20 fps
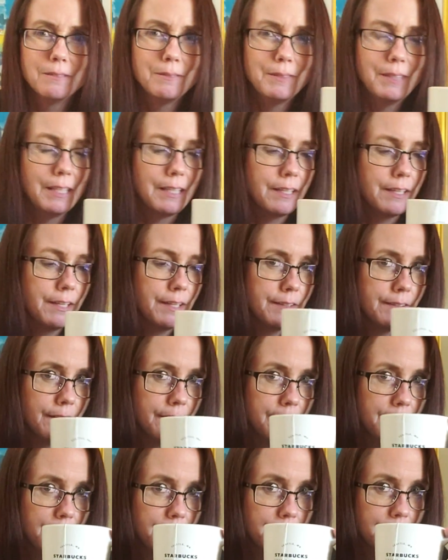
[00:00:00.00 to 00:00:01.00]
Yeah, I gotta get
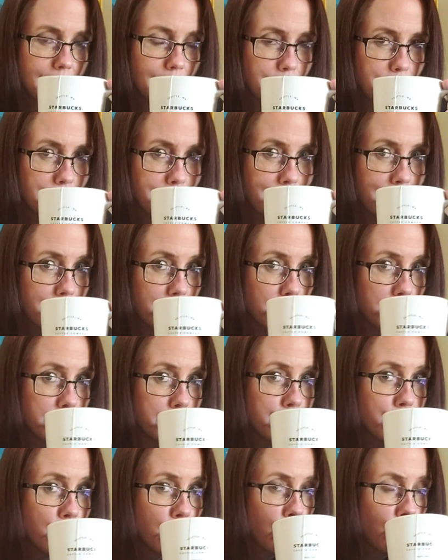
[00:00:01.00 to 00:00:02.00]
that taste out of my mouth a little bit.